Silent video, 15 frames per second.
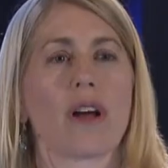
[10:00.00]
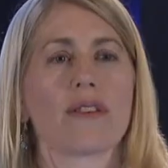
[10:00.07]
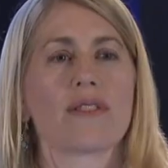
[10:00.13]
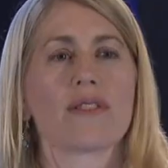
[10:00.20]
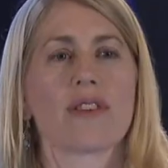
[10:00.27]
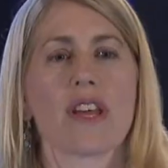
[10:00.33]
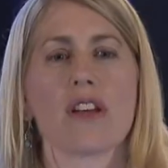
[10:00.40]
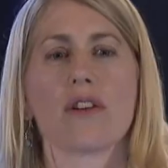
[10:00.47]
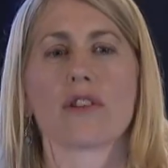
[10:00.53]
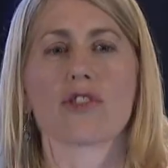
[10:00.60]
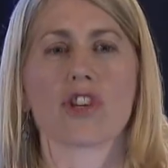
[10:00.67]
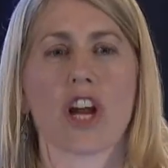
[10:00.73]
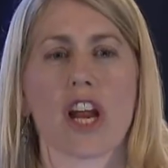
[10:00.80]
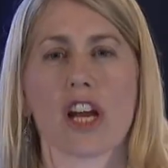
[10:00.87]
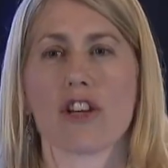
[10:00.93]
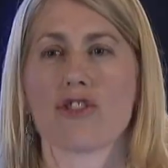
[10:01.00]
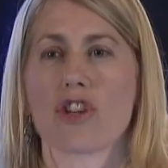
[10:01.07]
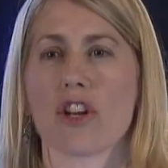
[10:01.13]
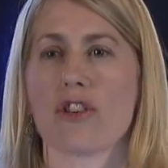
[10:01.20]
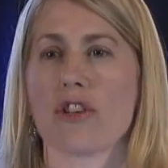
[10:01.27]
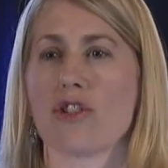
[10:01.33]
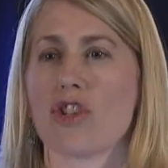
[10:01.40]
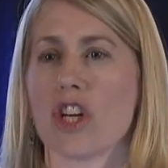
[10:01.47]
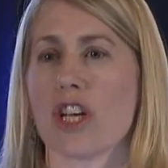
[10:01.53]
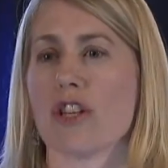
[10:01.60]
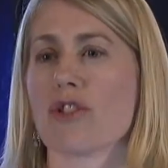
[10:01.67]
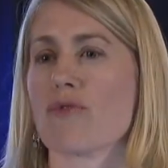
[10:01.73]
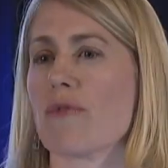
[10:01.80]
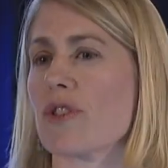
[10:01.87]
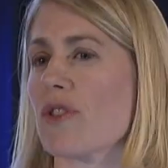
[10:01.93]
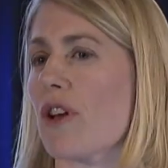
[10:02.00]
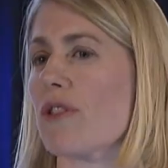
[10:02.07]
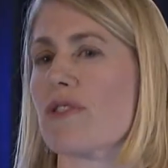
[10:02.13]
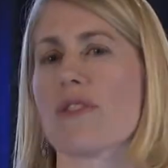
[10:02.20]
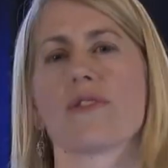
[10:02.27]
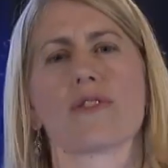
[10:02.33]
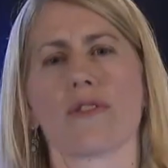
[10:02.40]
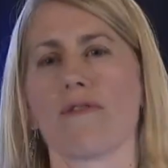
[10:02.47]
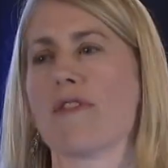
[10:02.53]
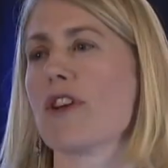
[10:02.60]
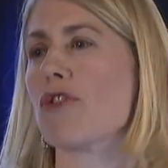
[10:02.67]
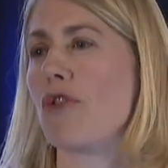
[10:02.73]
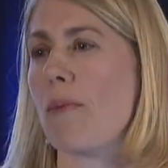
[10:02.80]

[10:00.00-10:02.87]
a single change in the genes results in severe